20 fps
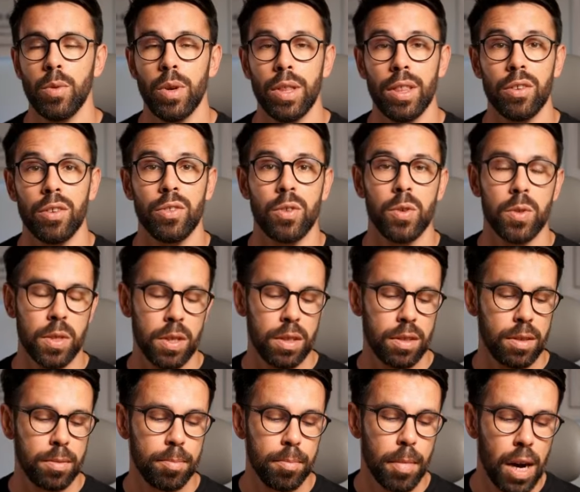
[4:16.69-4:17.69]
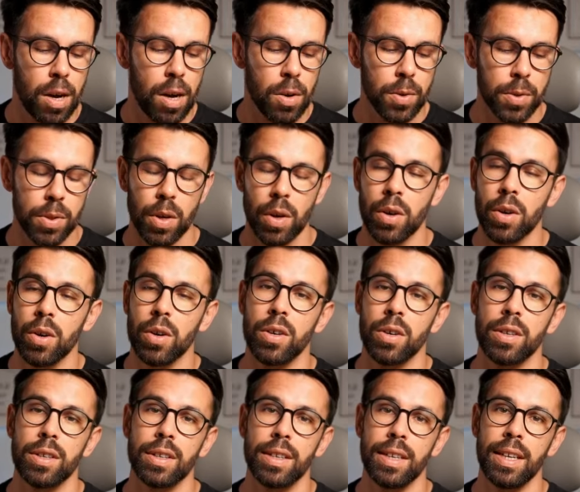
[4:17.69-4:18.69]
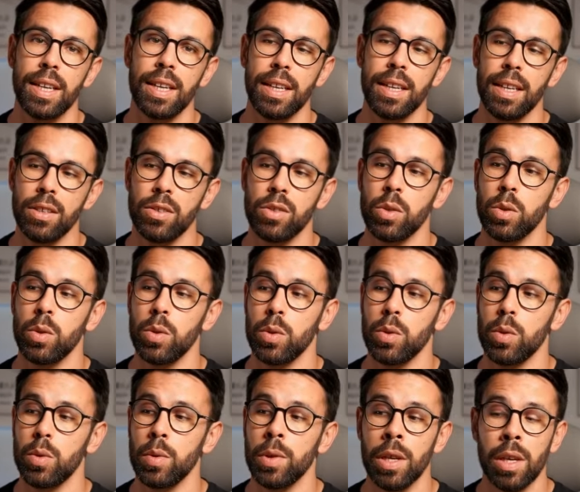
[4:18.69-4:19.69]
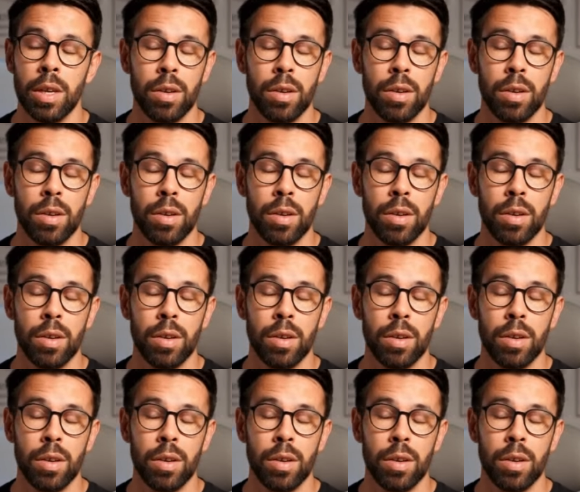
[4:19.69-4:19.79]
without using the mouse or needing to,